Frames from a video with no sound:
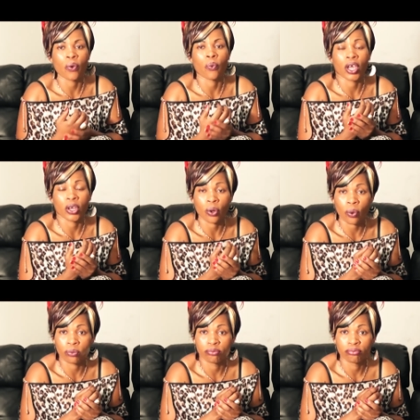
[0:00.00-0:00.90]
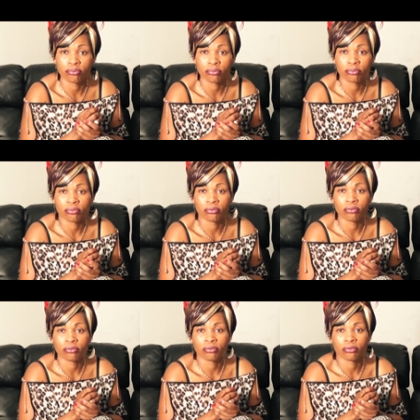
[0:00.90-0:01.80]
were not
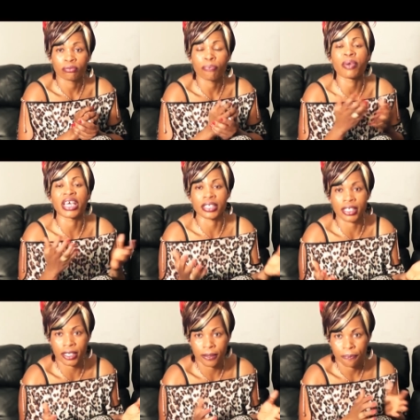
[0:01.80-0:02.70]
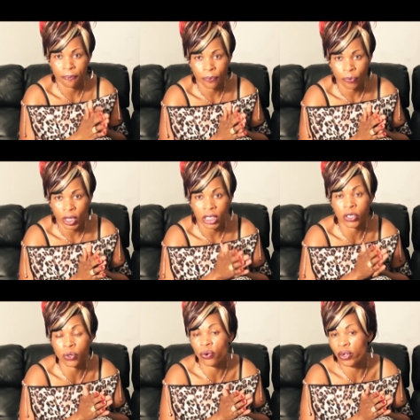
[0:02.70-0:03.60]
meant
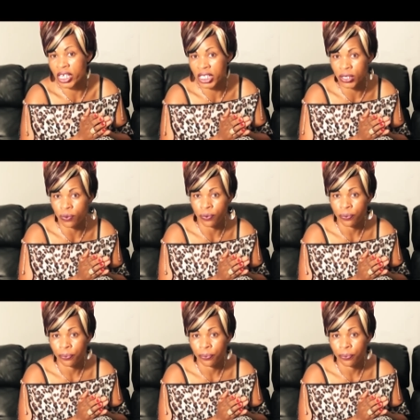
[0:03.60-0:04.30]
to go into.